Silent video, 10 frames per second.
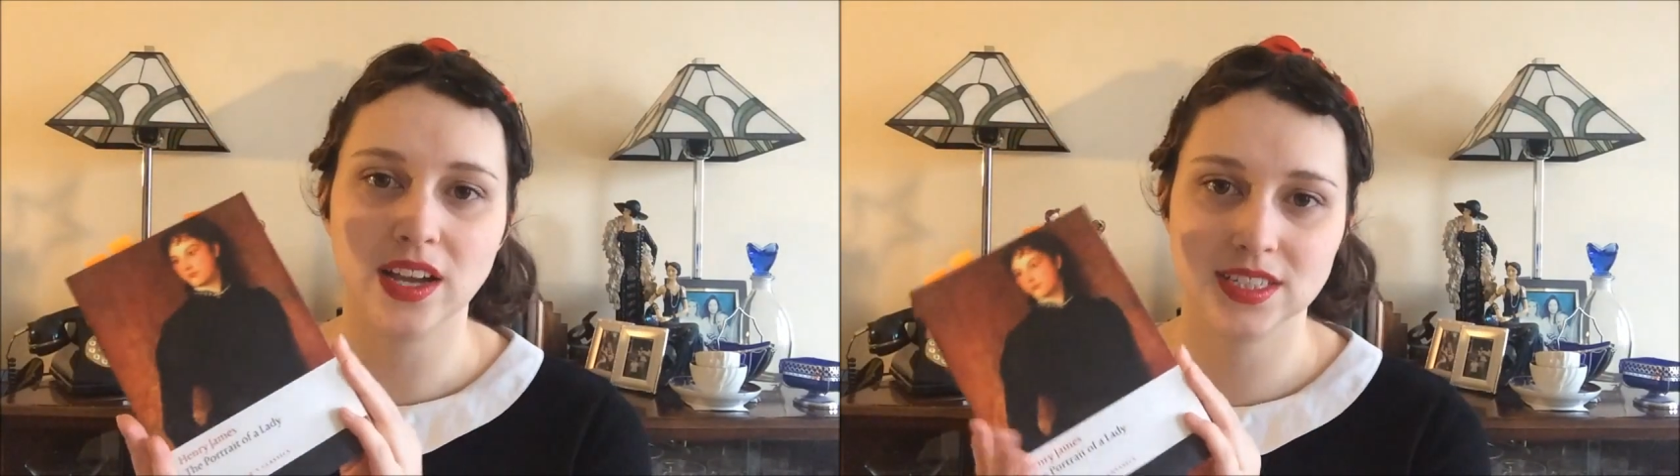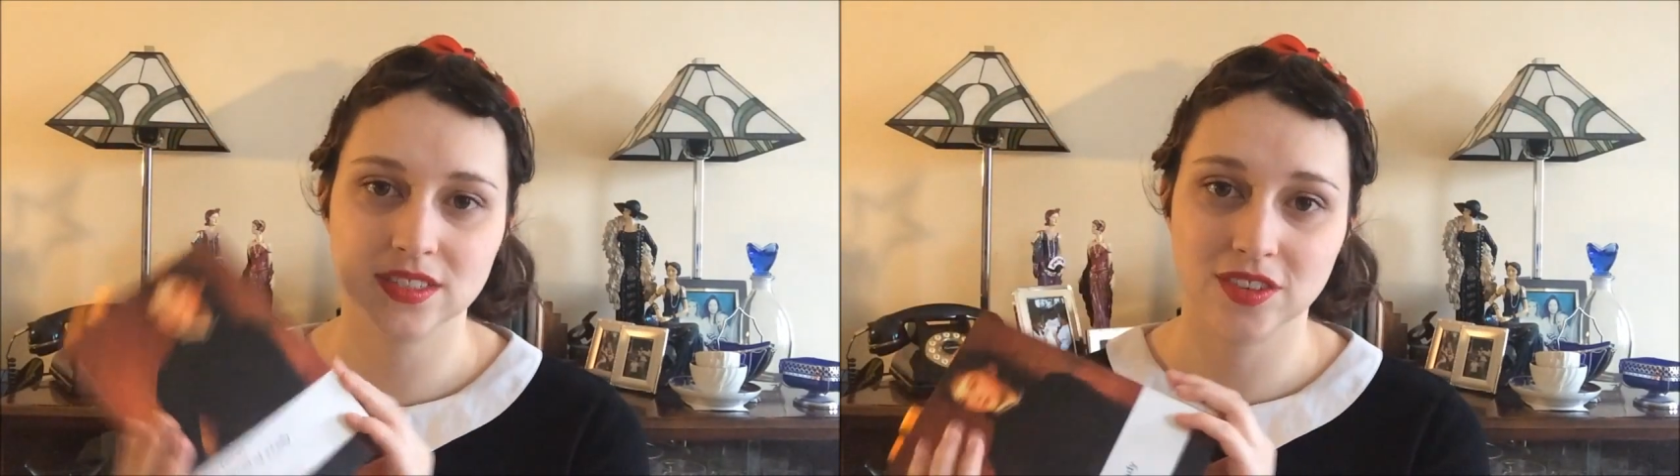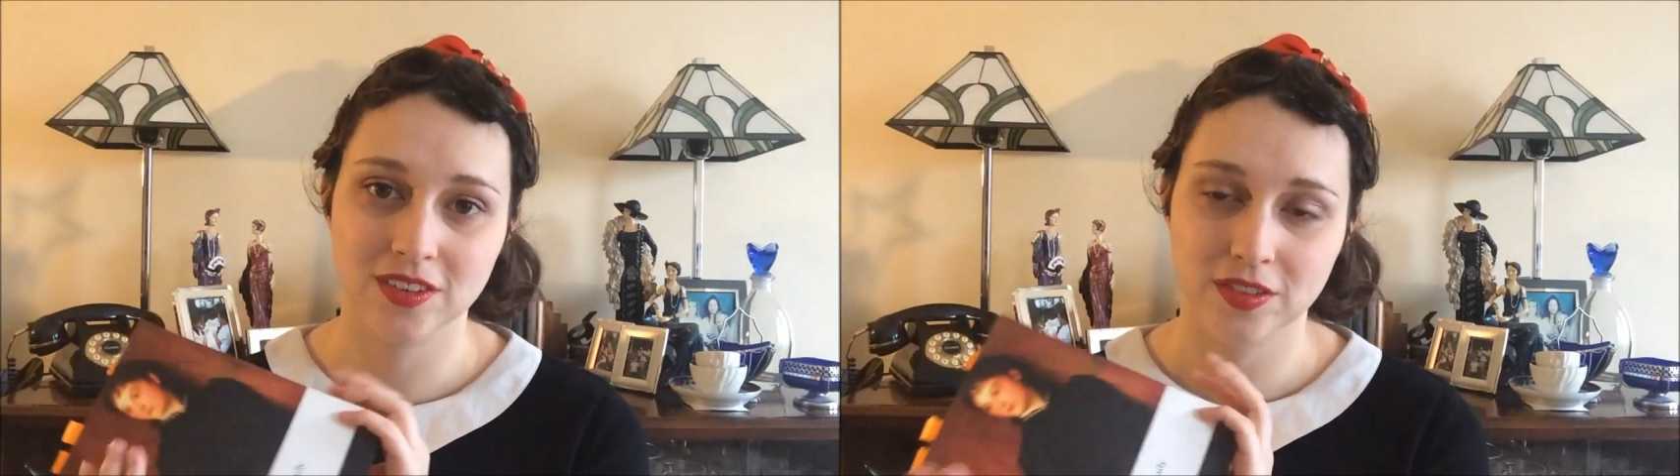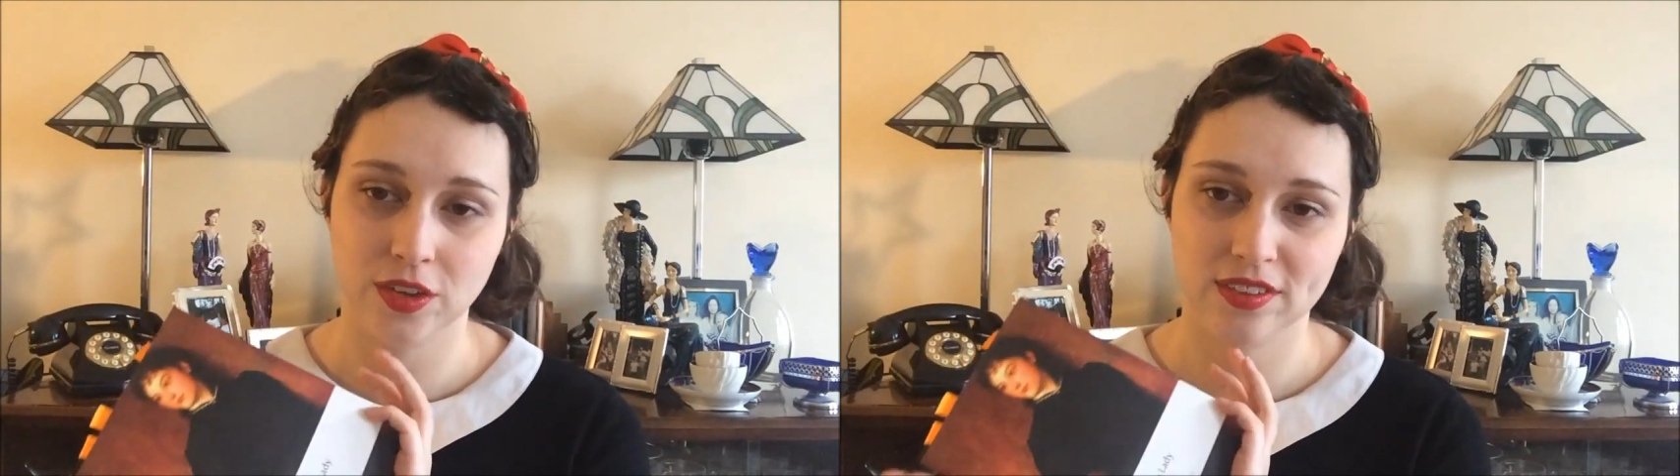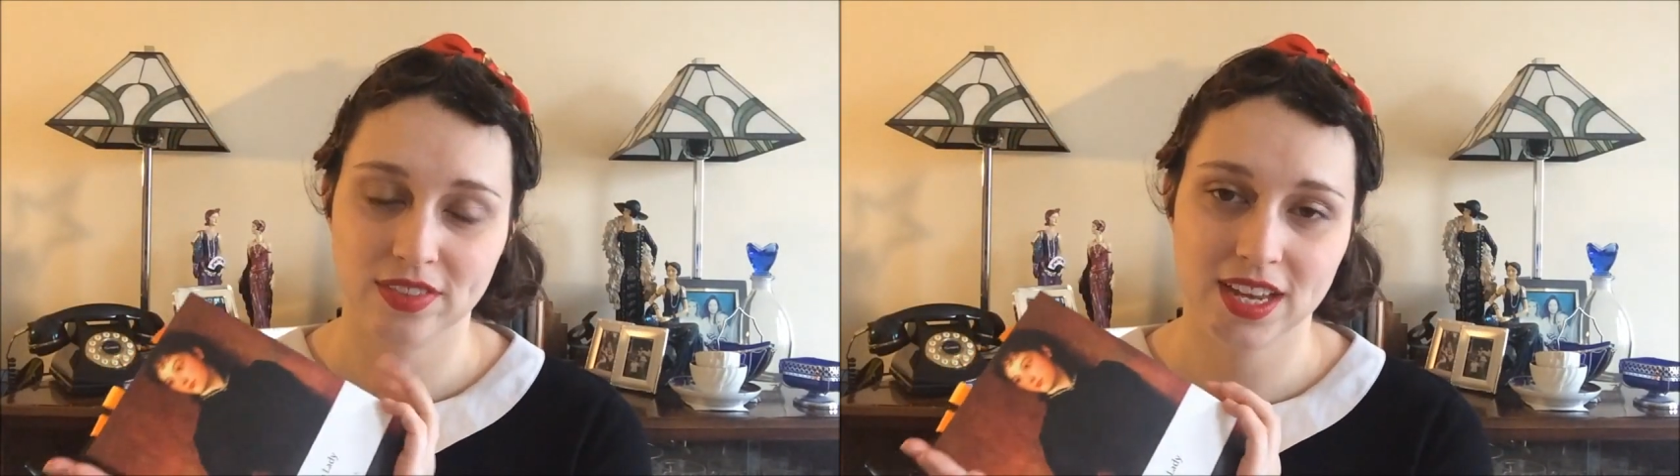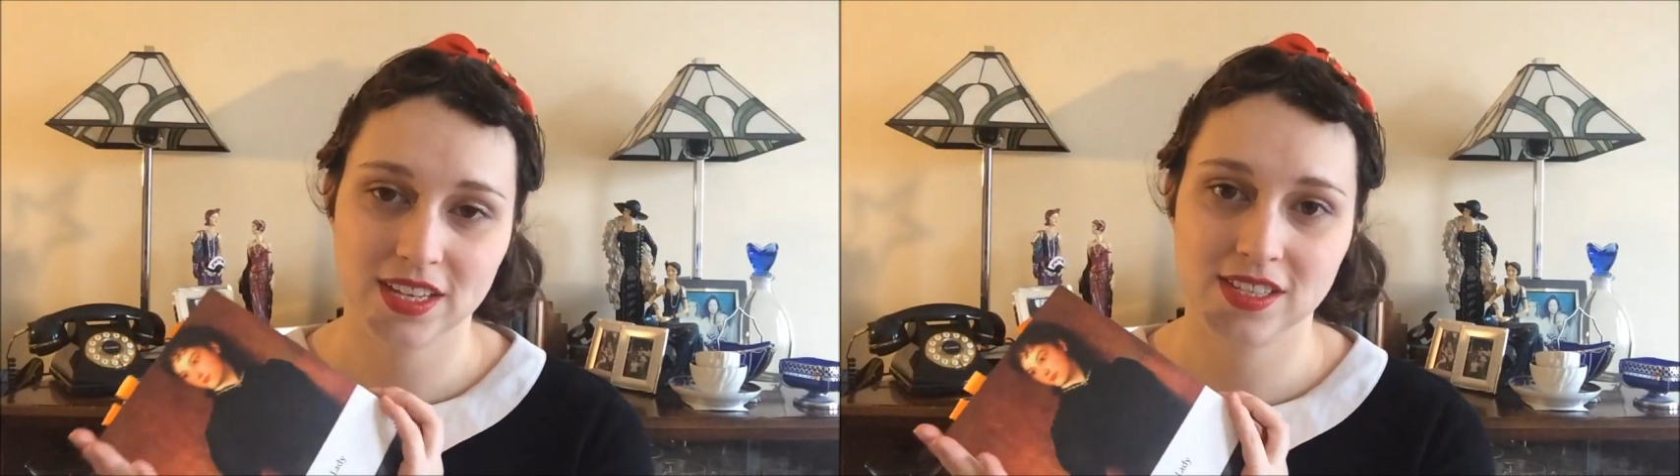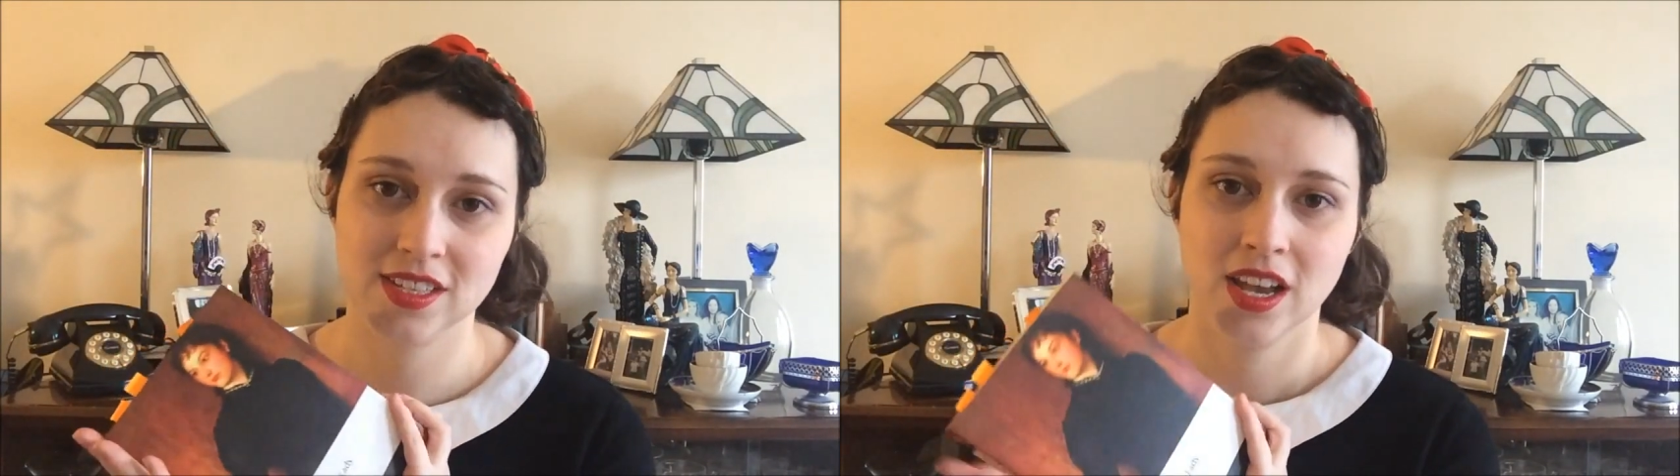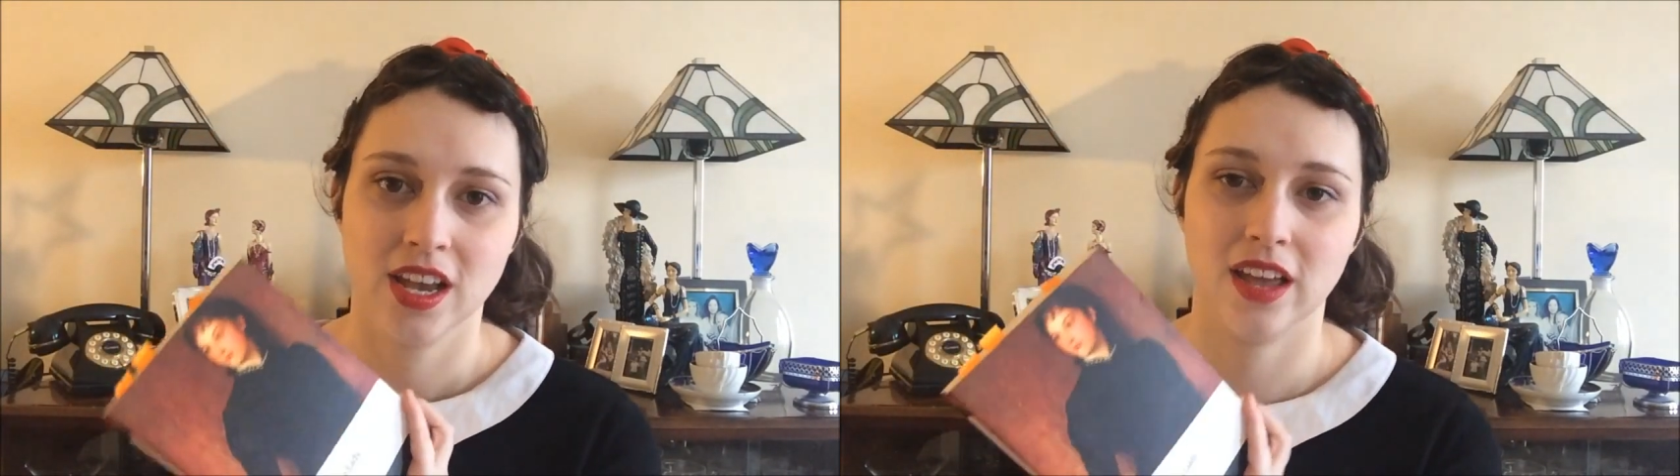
I did a review of this,